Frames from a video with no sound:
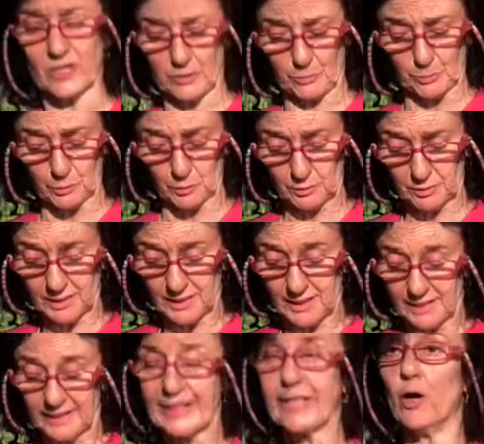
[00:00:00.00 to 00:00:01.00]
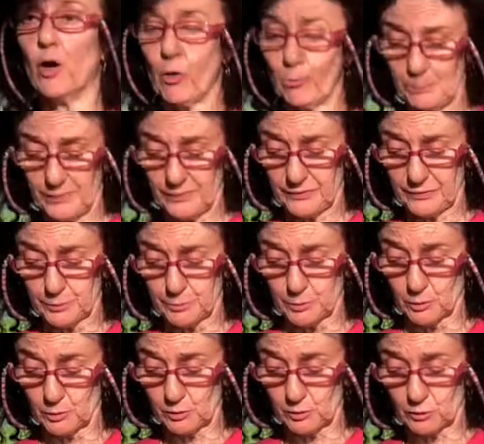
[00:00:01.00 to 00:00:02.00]
his book, he opened
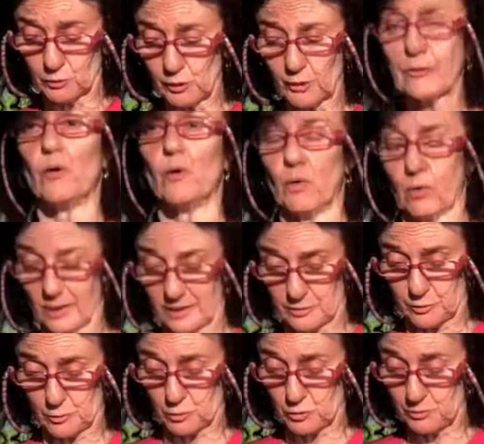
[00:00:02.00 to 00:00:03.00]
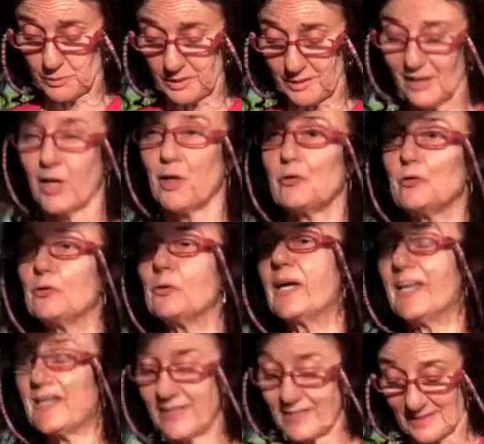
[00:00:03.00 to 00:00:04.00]
the door,
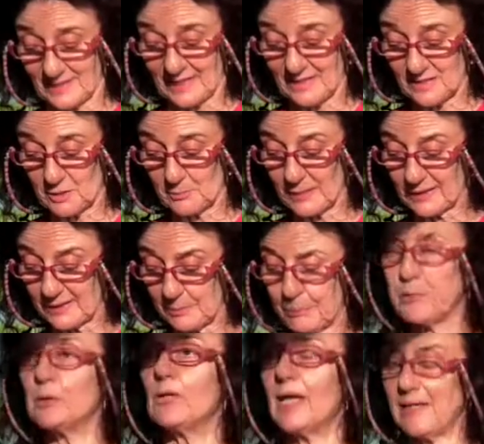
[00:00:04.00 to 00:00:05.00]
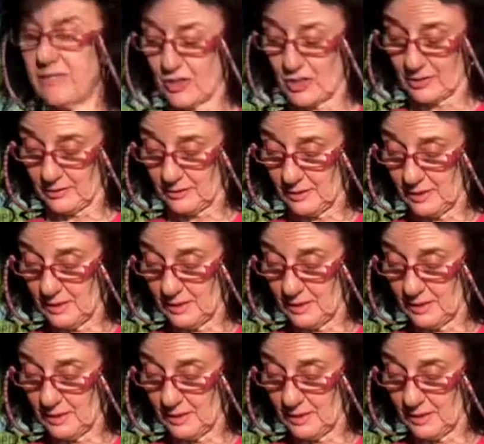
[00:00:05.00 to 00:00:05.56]
to its manipulation.